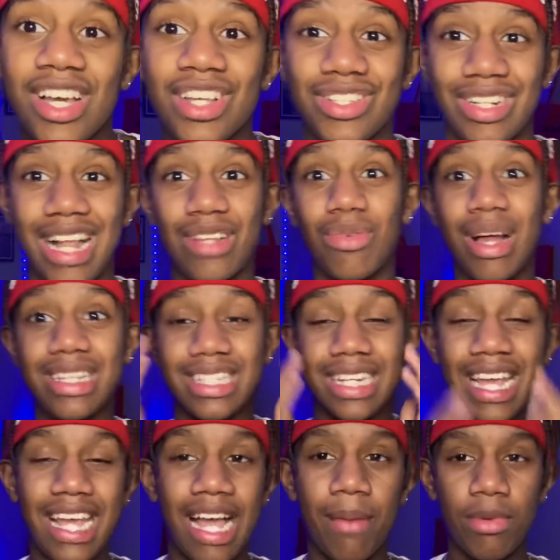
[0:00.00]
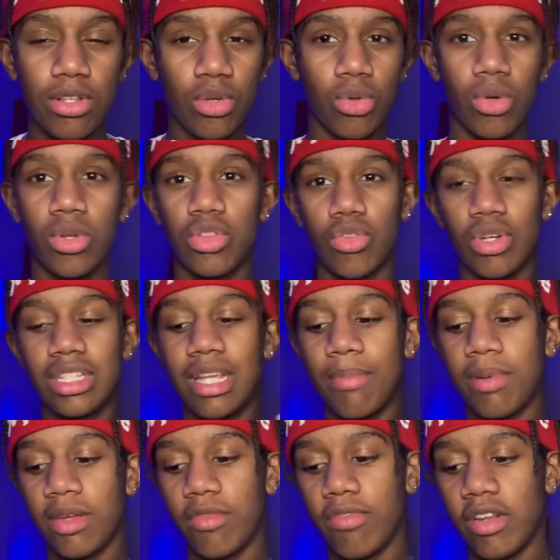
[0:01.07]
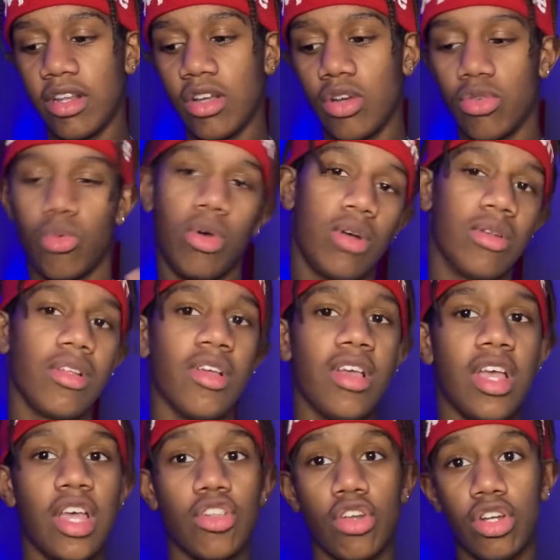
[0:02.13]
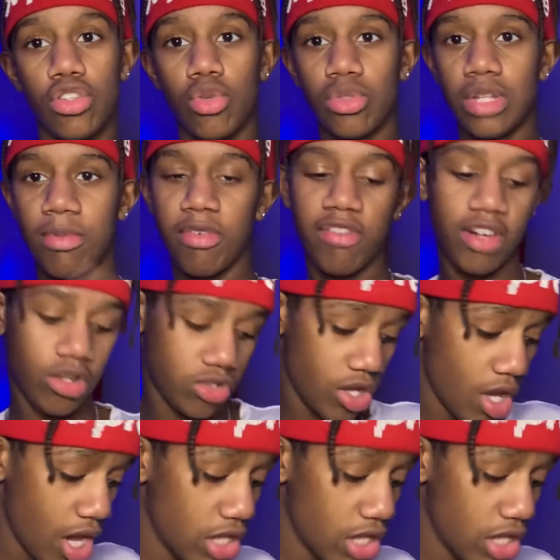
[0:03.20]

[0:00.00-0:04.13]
So that's why today I'm gonna do three separate videos. Well, it's only two separate videos.